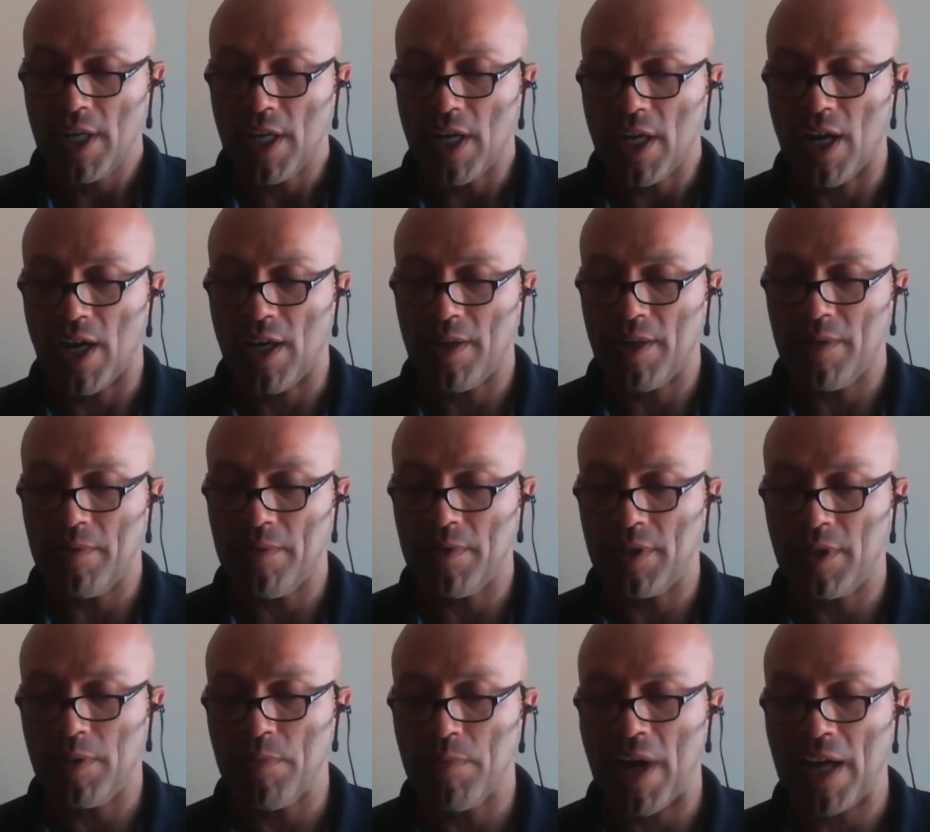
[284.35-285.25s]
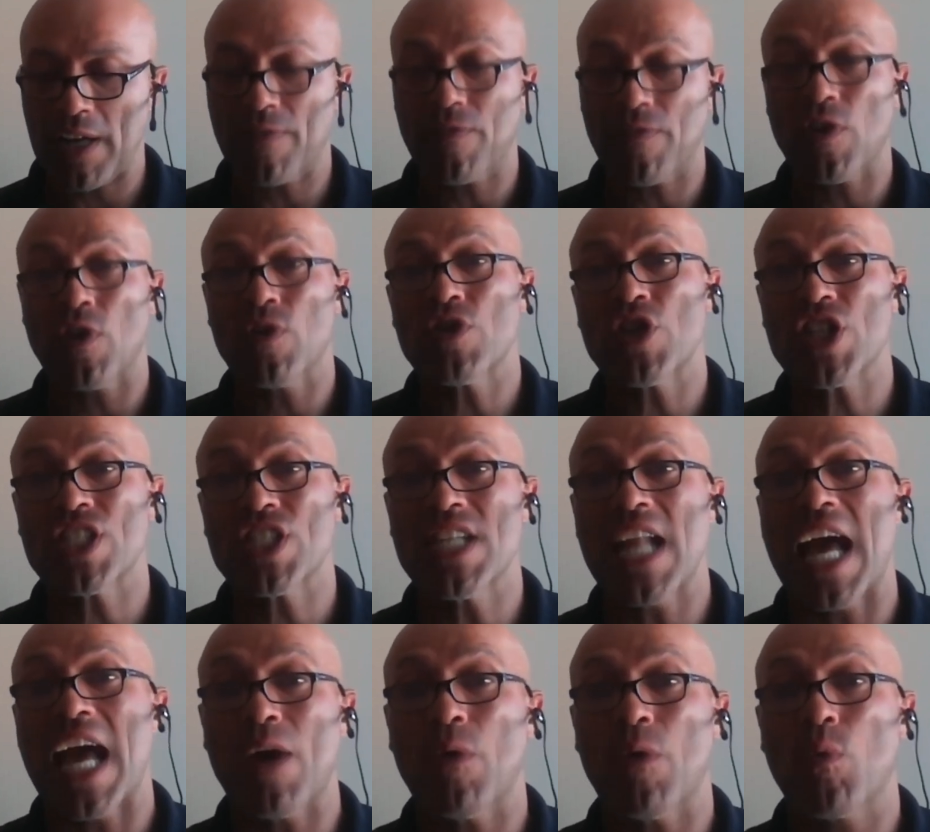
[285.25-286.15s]
The microphone does
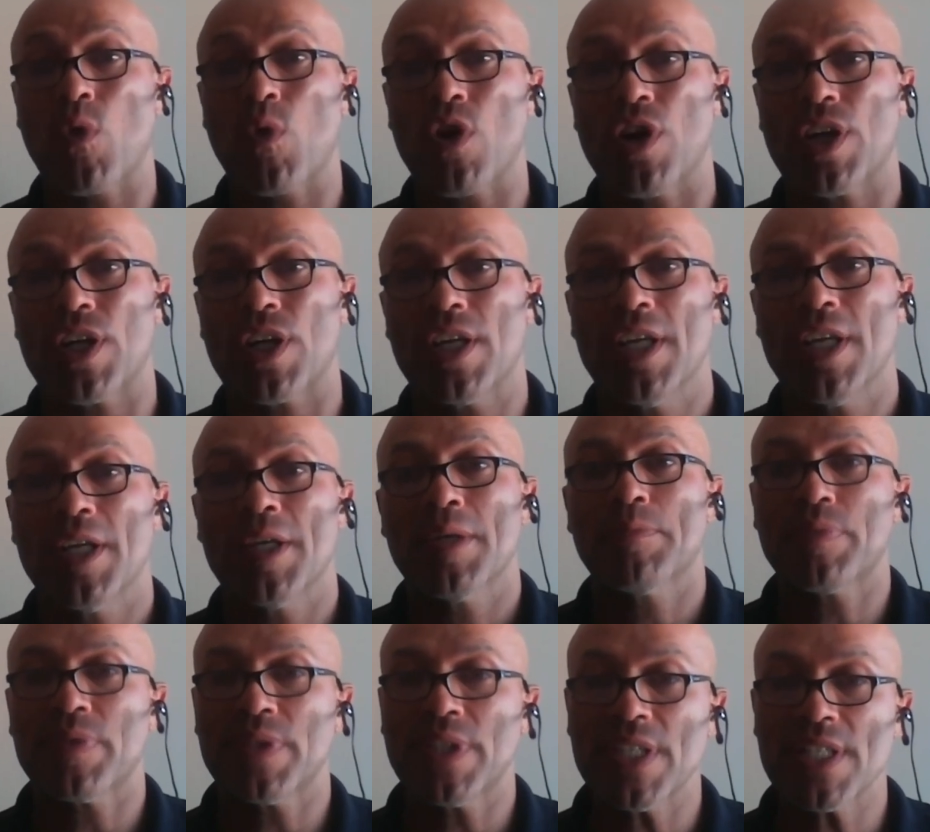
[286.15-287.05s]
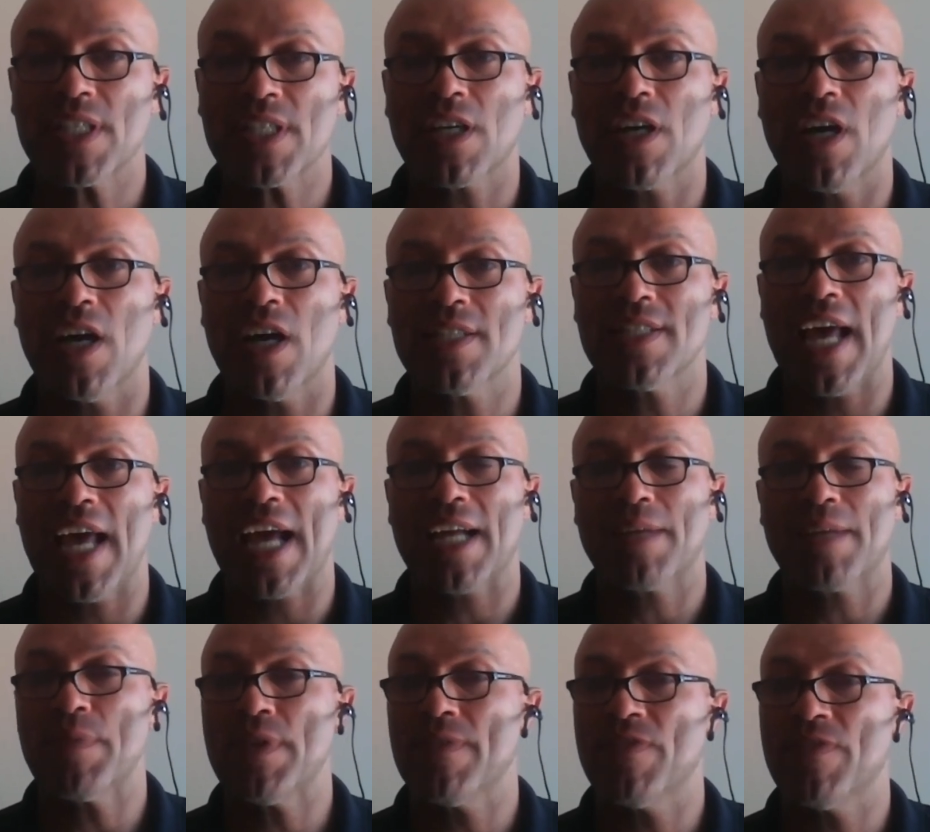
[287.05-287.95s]
not work. Please
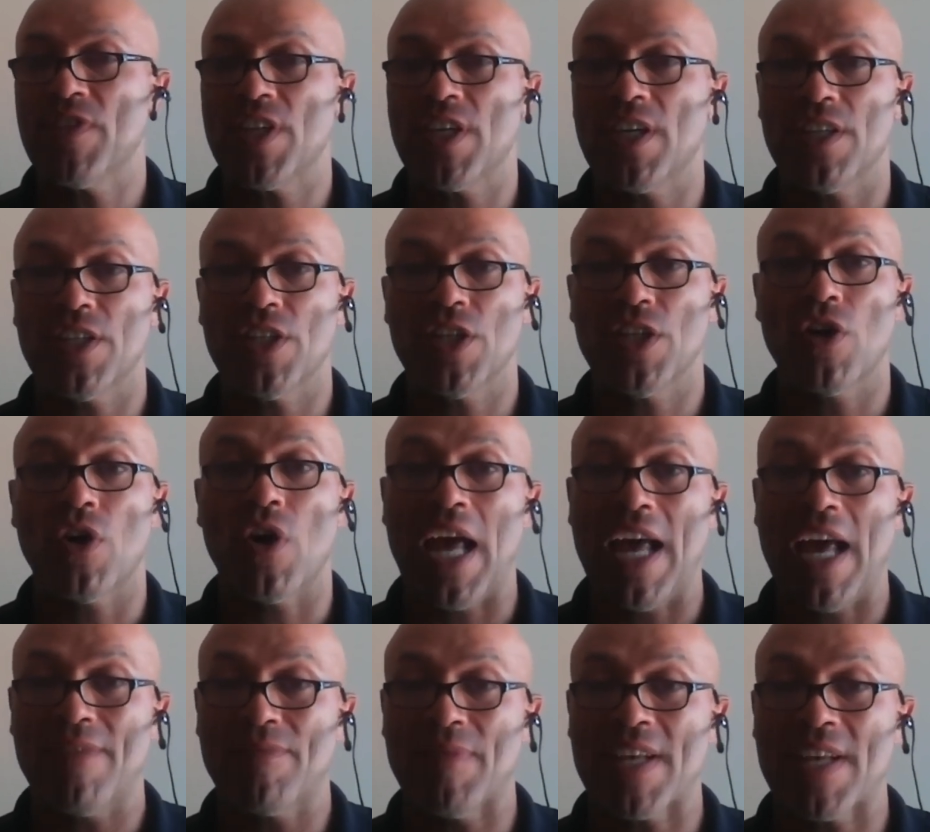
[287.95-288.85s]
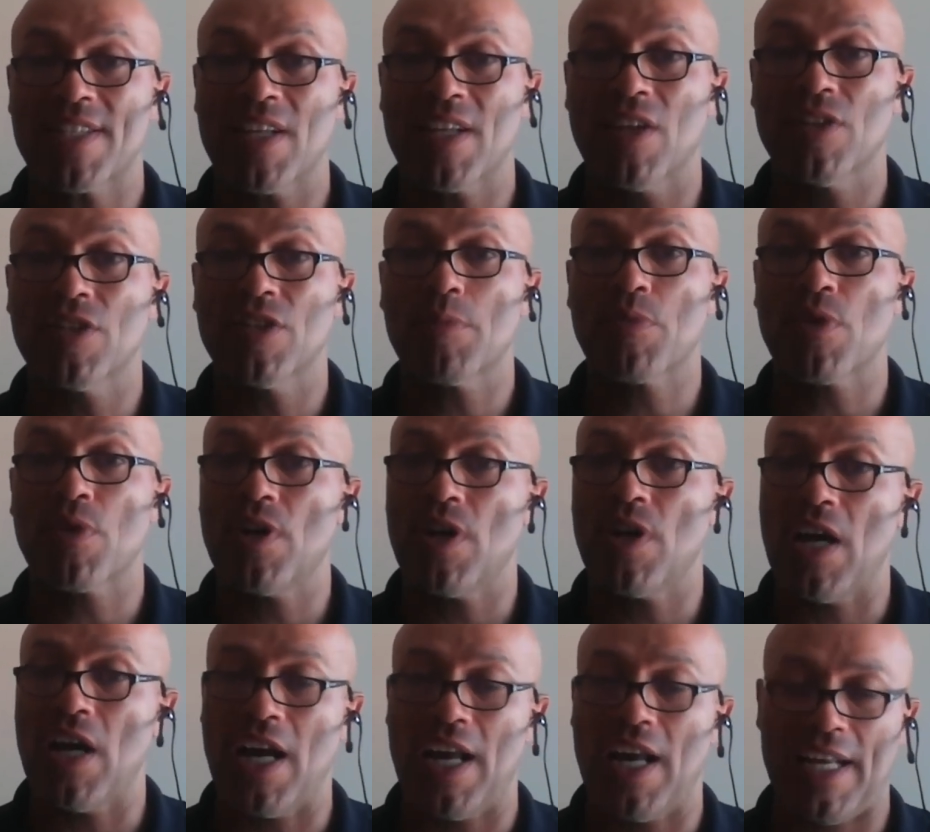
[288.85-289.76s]
contact me via, I have my cell
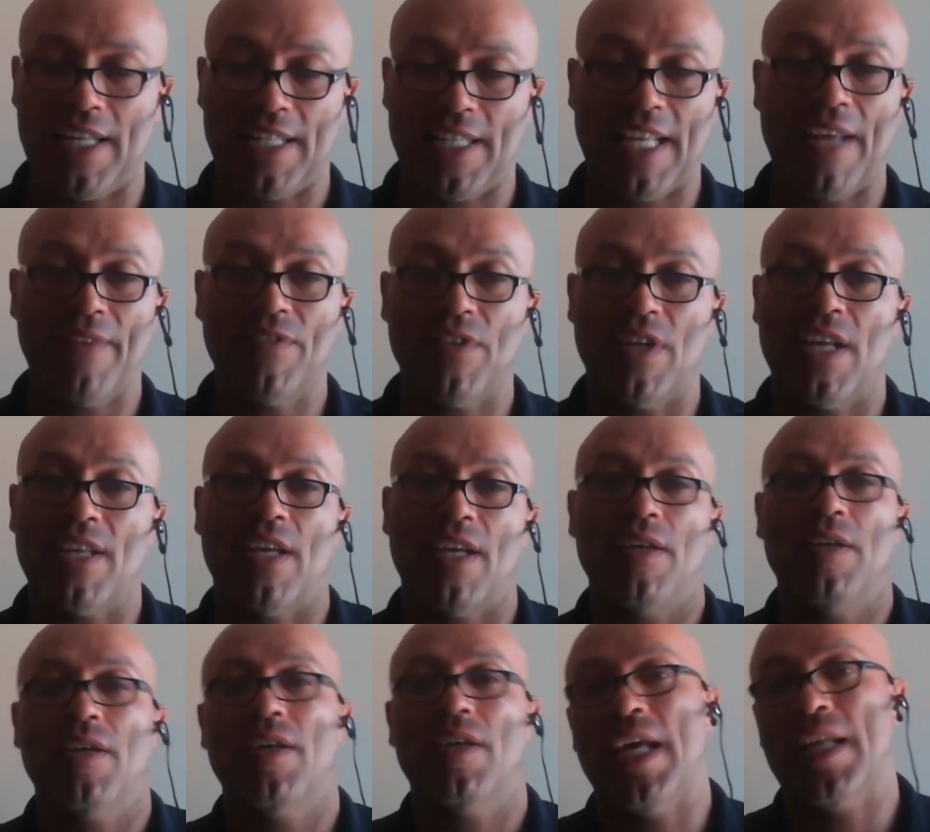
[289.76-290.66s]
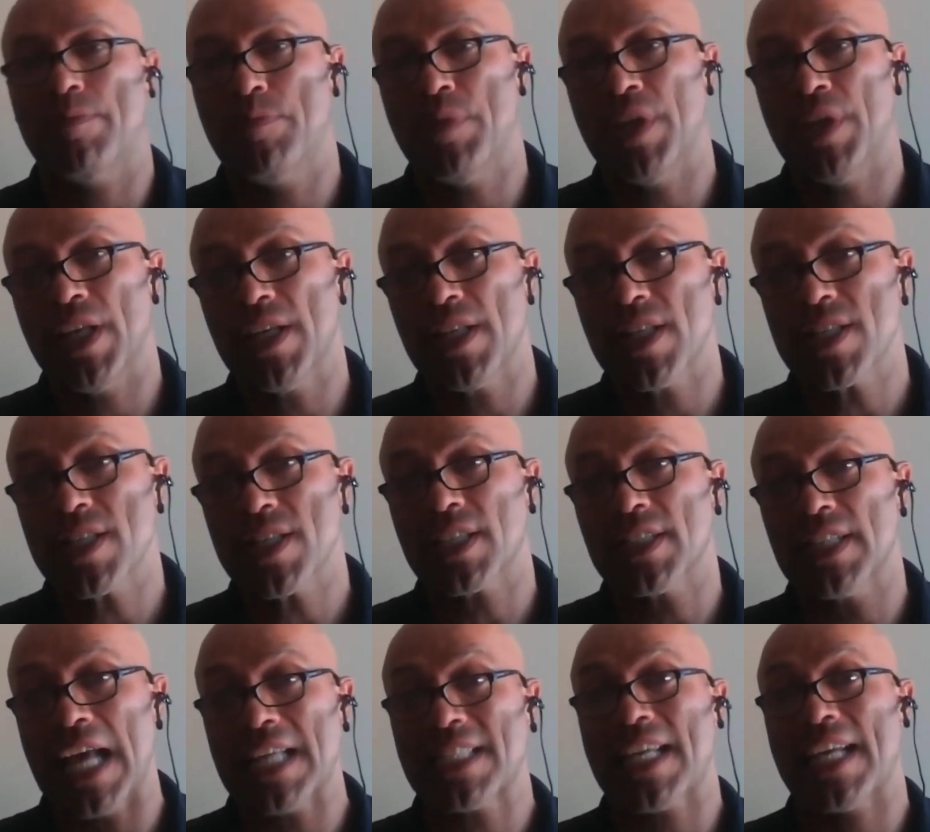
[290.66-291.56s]
number. At the beginning of this
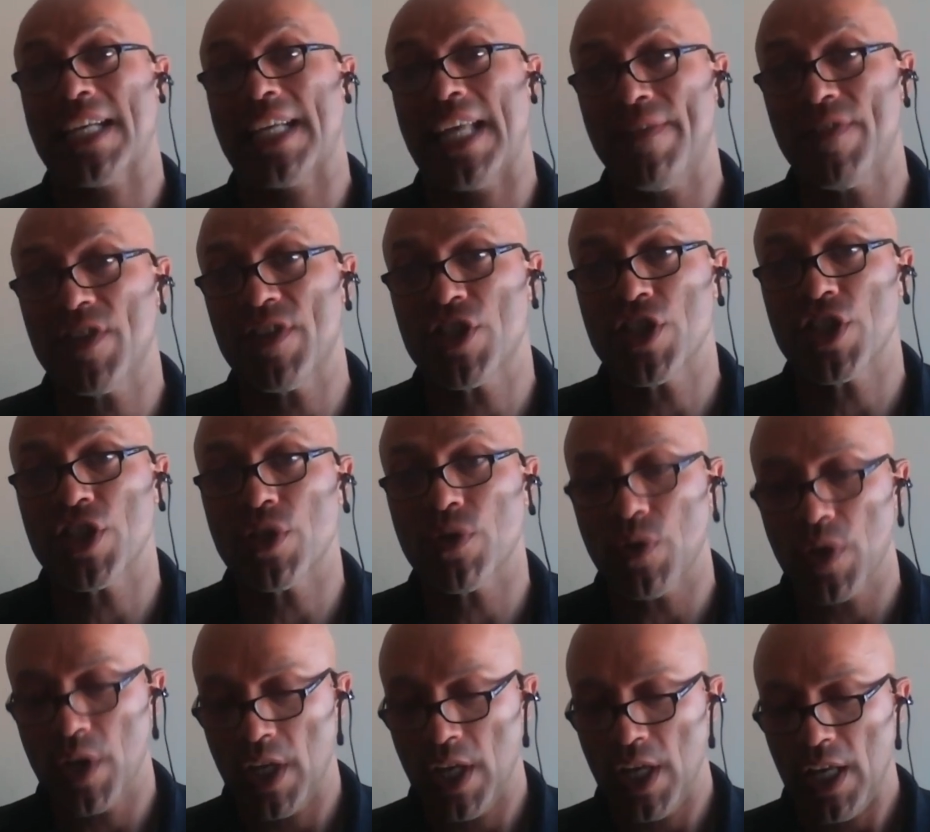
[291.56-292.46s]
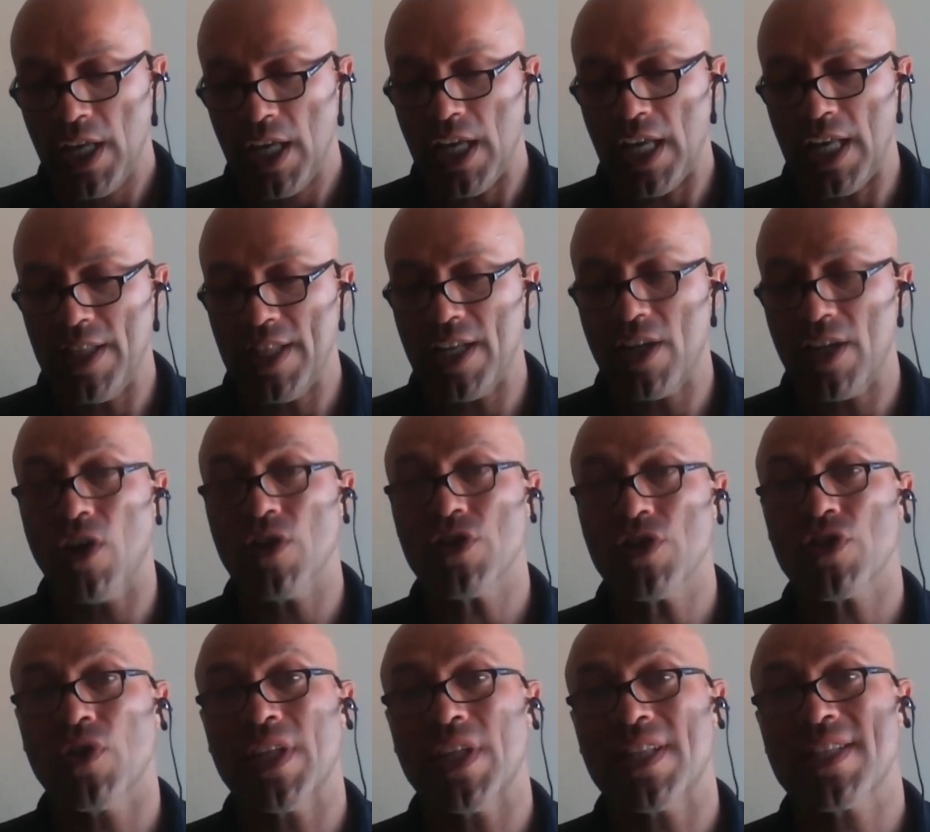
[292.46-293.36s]
class, I gave it to you. And then
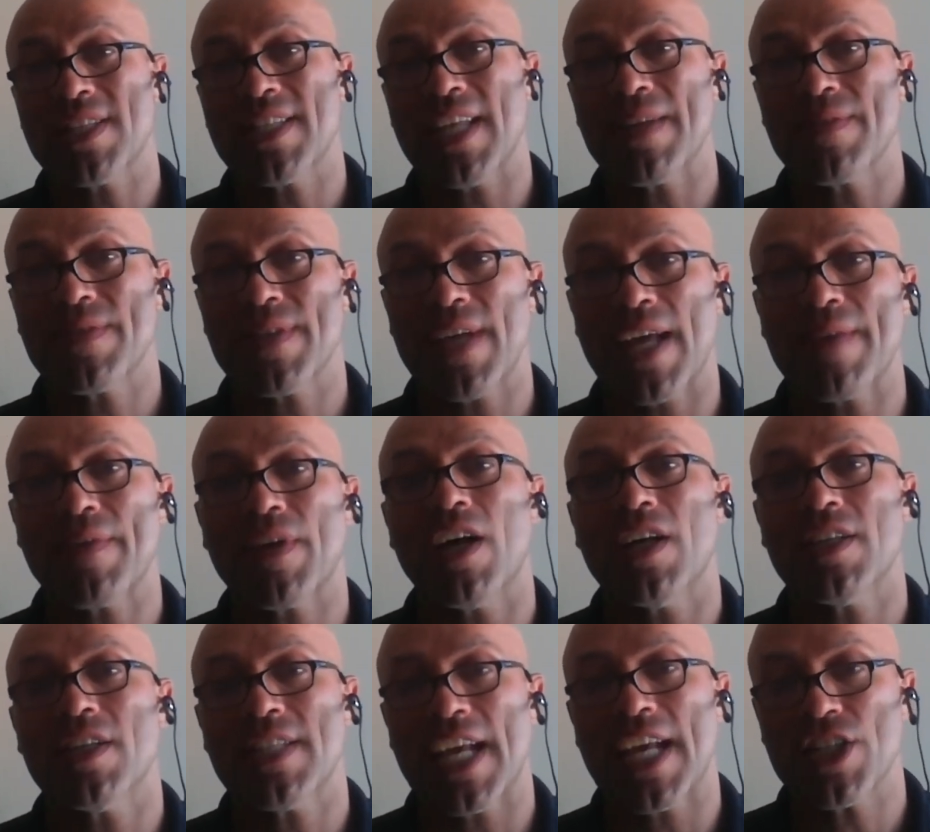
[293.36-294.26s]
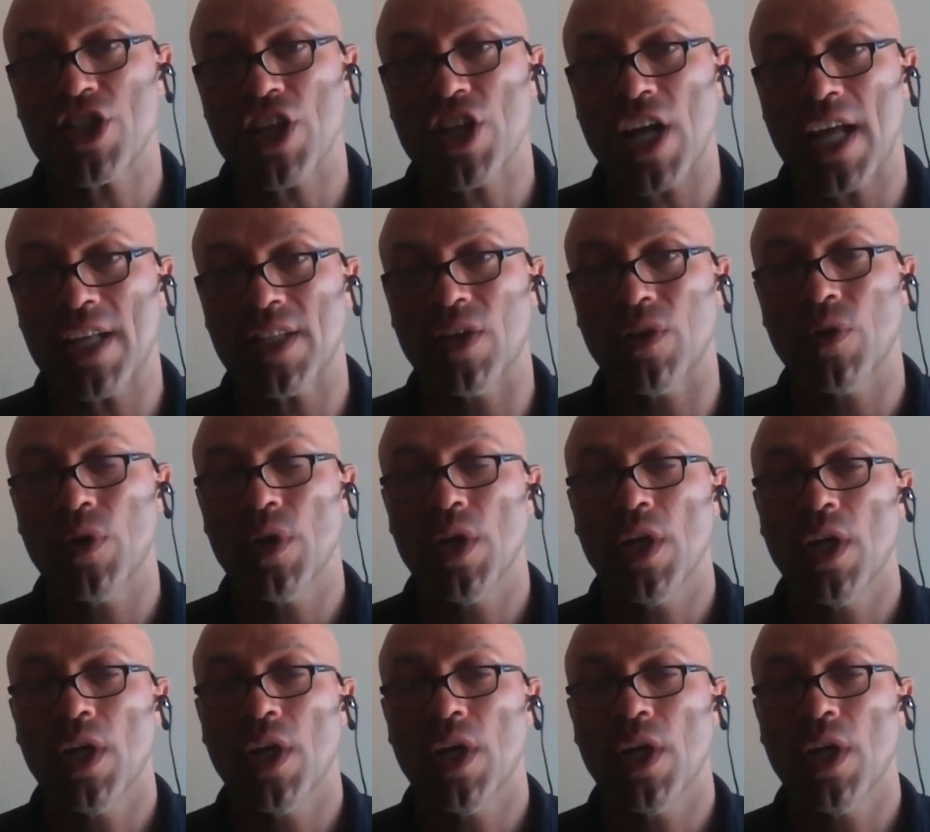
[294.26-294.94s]
also at the same time, contact Shiloh.